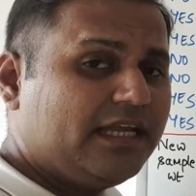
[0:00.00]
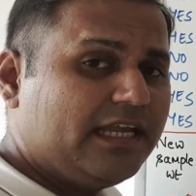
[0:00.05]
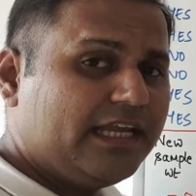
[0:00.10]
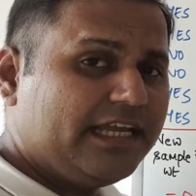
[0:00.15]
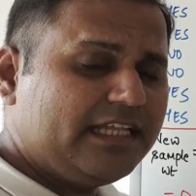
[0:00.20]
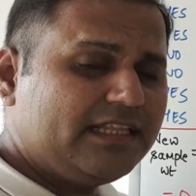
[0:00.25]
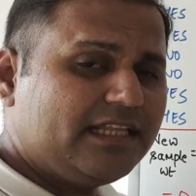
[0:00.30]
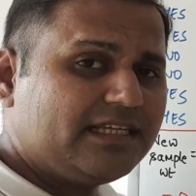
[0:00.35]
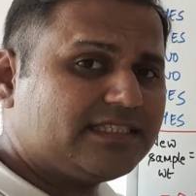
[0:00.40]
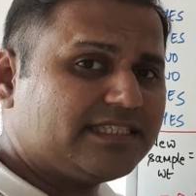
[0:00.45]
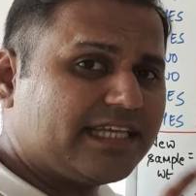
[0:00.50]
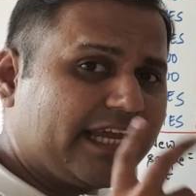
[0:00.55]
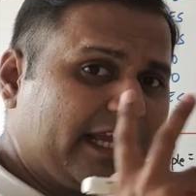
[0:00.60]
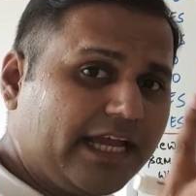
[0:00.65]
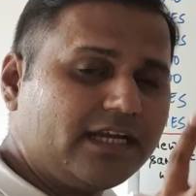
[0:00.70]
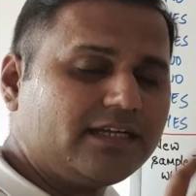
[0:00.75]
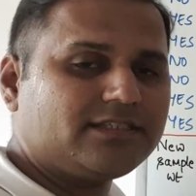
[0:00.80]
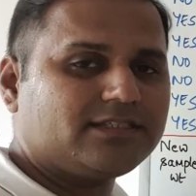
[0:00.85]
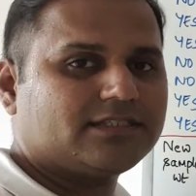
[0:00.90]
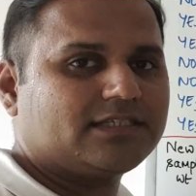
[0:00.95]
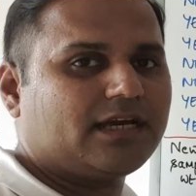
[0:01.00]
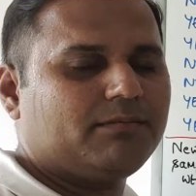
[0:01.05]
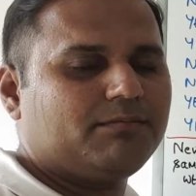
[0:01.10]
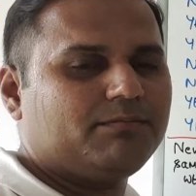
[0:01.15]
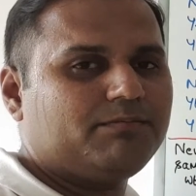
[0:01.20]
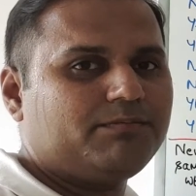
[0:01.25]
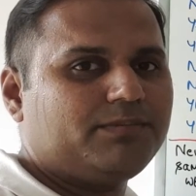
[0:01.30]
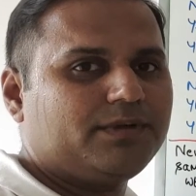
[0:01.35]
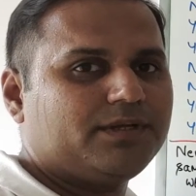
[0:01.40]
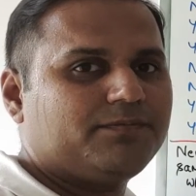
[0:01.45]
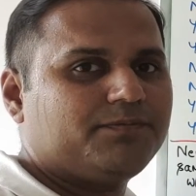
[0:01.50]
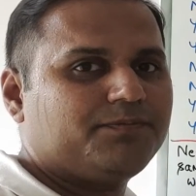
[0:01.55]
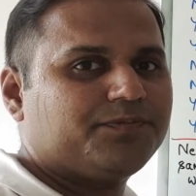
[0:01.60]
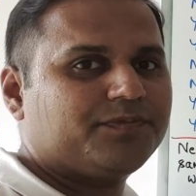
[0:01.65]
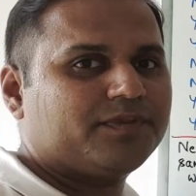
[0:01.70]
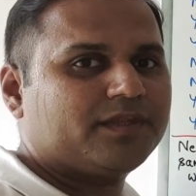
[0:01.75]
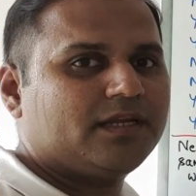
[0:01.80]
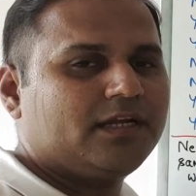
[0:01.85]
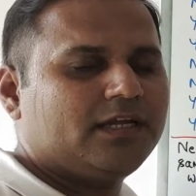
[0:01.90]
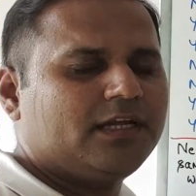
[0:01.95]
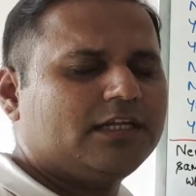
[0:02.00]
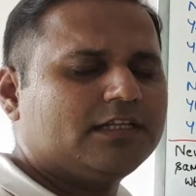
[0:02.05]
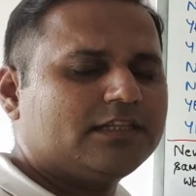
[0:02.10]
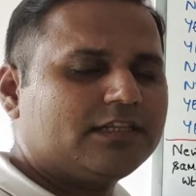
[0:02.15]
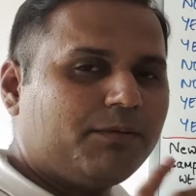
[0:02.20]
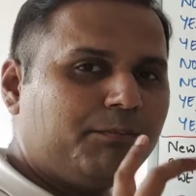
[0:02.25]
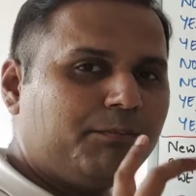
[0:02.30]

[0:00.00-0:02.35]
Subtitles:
In the second stump, the